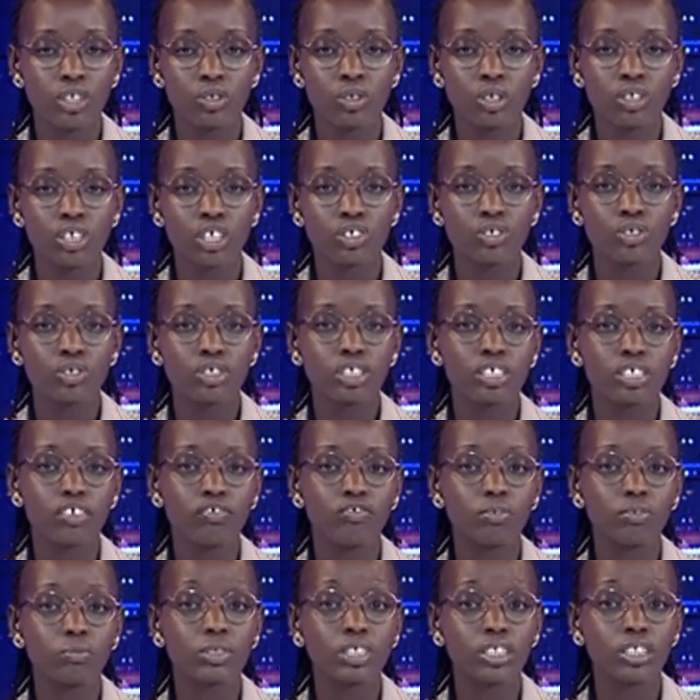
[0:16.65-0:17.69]
Dr.
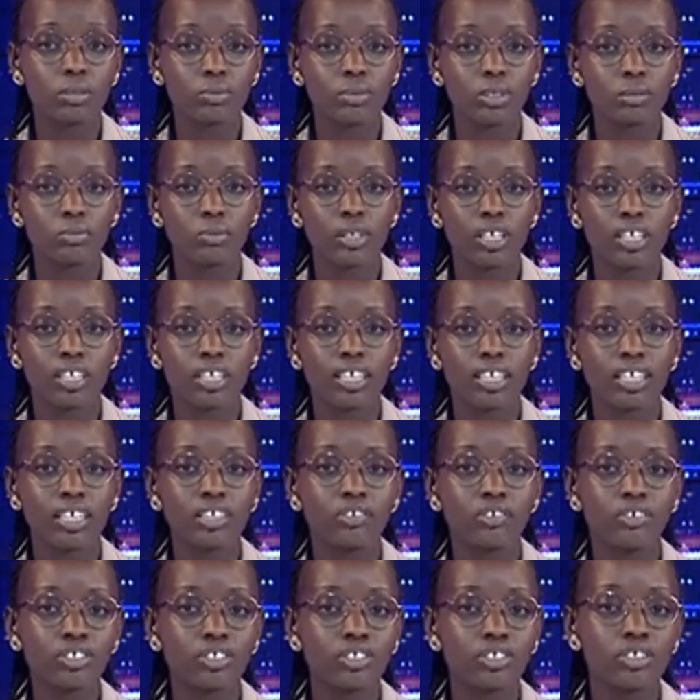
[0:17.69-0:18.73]
Joseph Musabyimana,
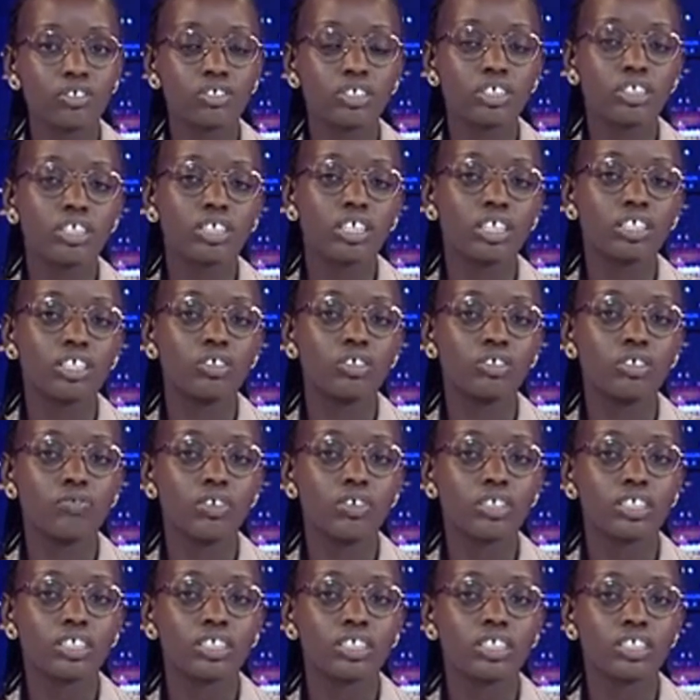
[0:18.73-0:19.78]
a radiologist at the
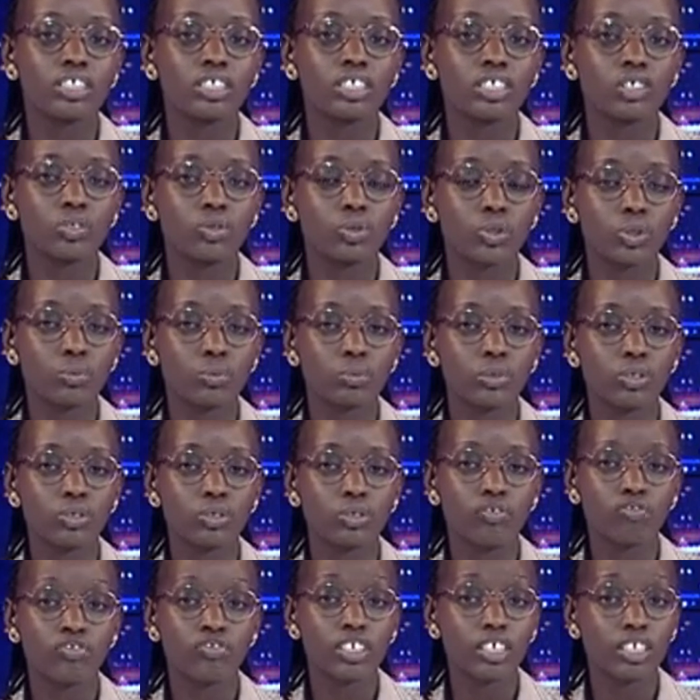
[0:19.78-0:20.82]
University Teaching
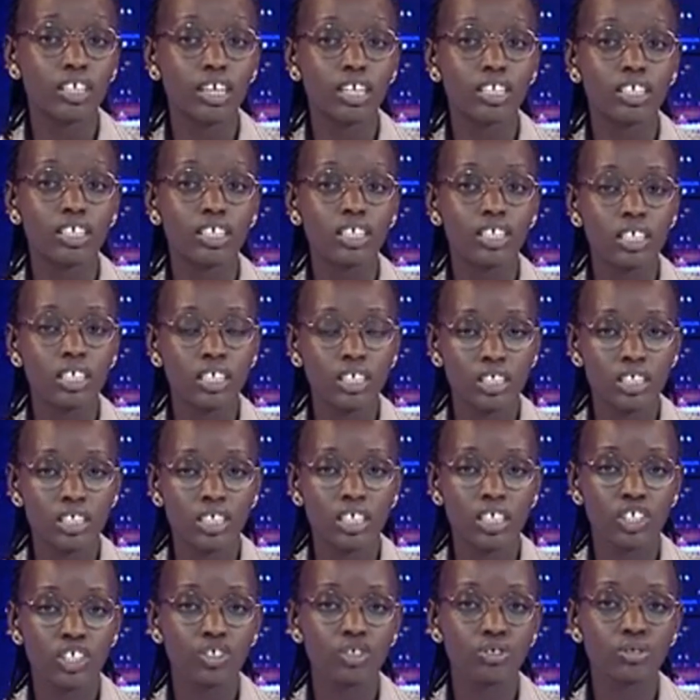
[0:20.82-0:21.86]
Hospital of Kigali,
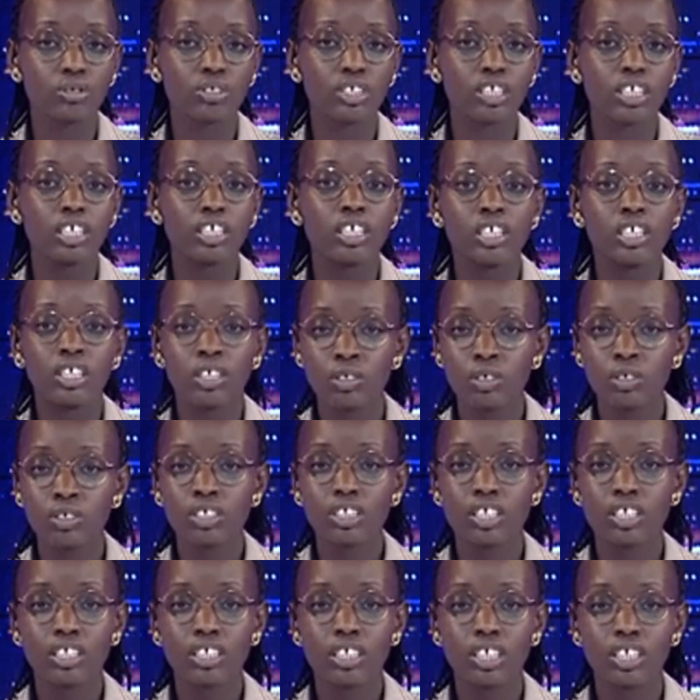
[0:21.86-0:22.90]
CHUK,
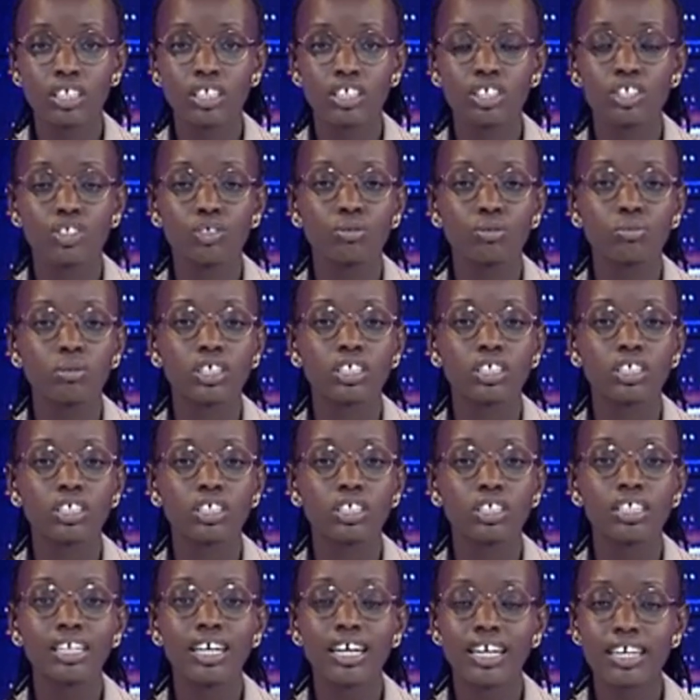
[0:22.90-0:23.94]
notes that this new
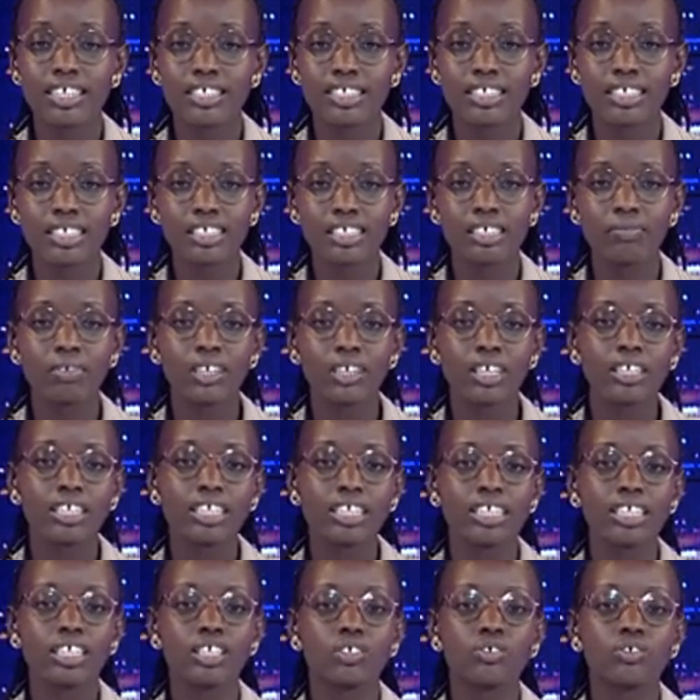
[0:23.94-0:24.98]
machine has
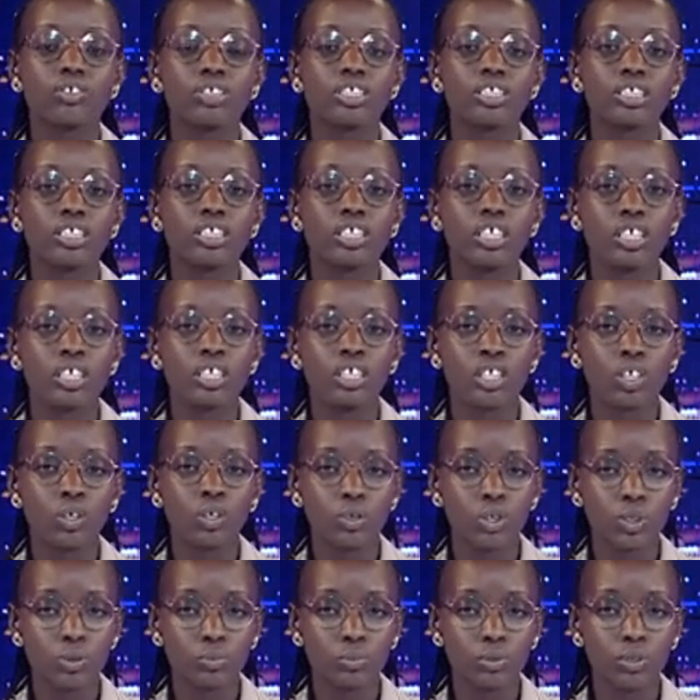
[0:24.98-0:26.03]
significantly increased the
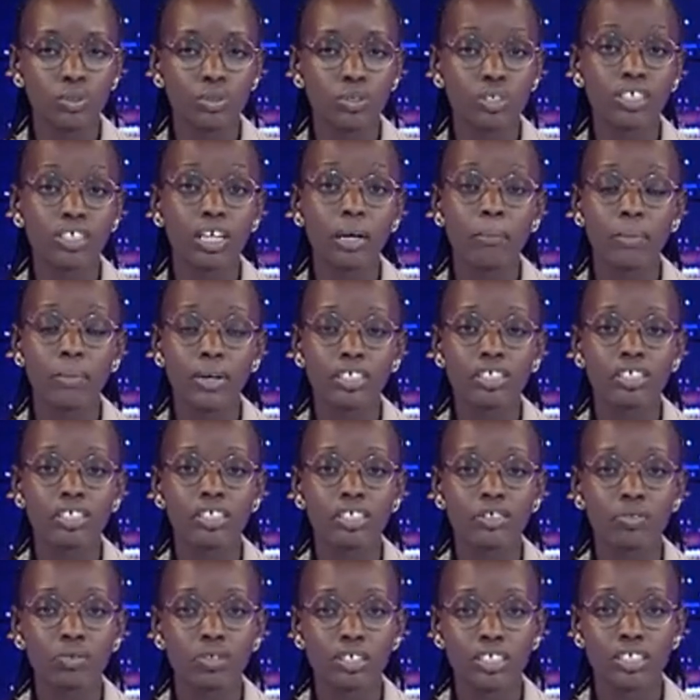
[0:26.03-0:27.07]
hospital's
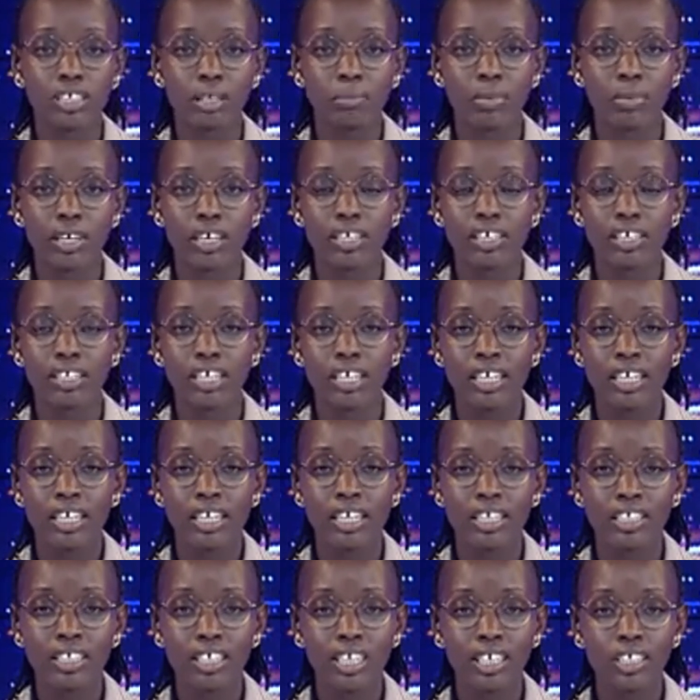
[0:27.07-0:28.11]
capacity to examine
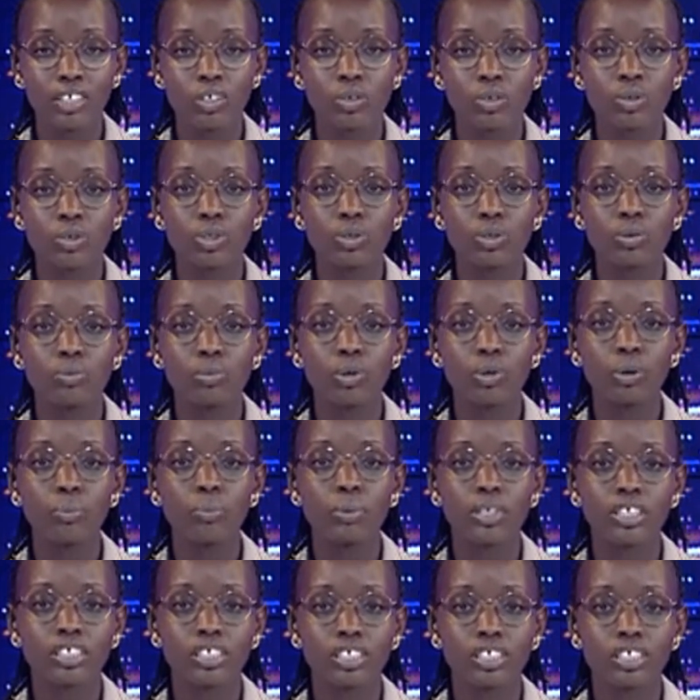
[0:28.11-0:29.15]
and diagnose more
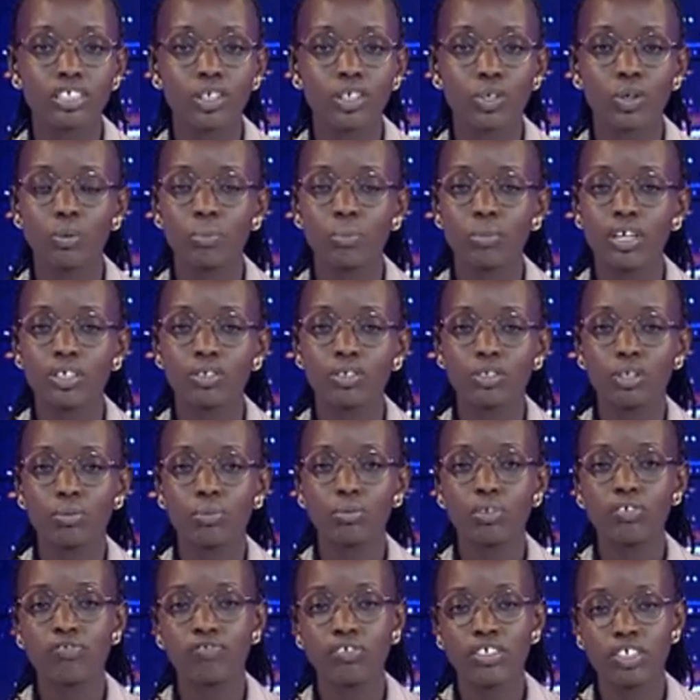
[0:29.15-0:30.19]
patients compared to the
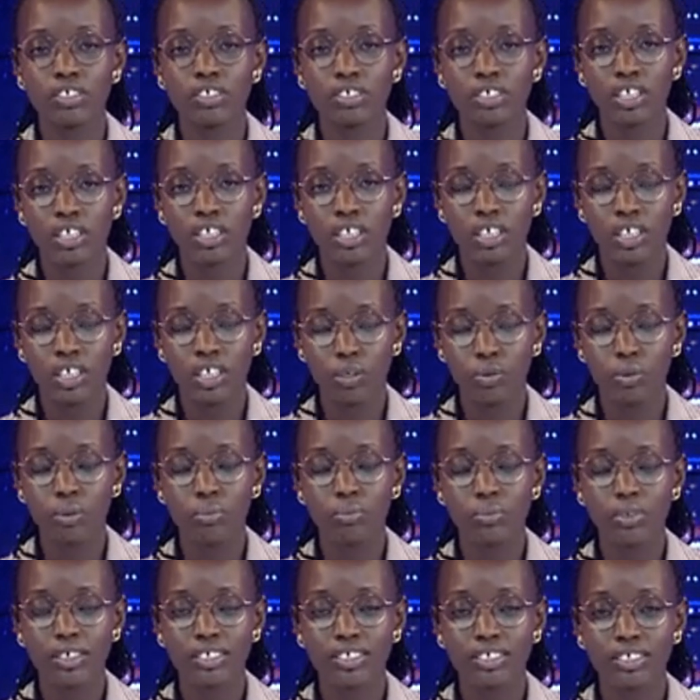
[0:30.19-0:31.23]
previous
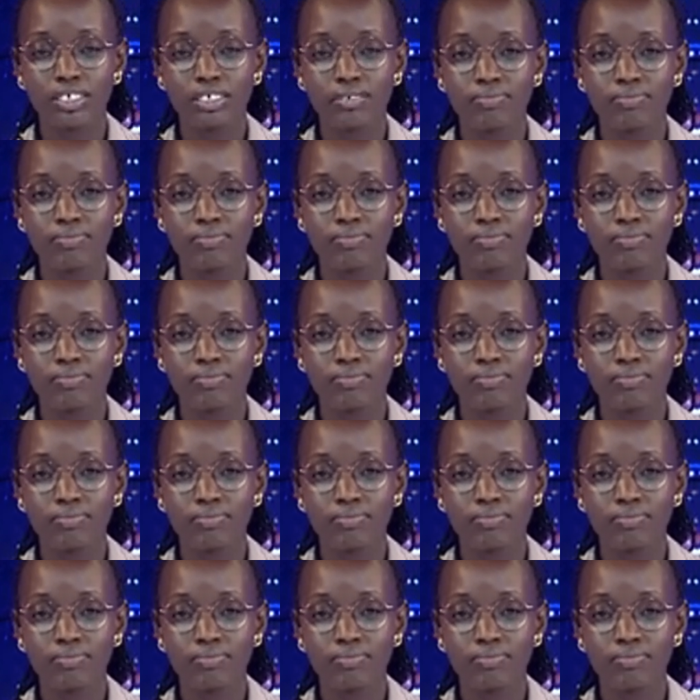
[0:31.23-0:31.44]
equipment.